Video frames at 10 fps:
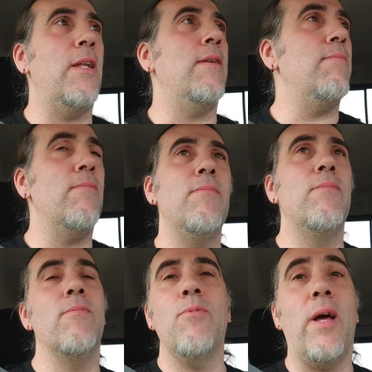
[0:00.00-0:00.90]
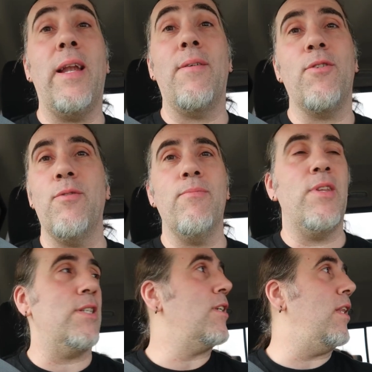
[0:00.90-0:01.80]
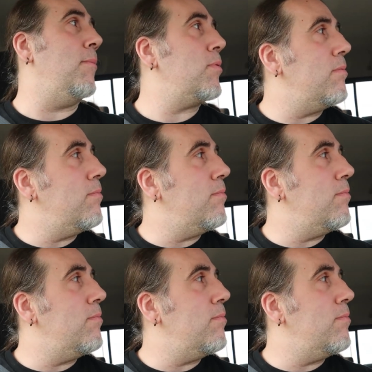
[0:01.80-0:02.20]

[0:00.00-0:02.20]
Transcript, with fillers: in right after this clip,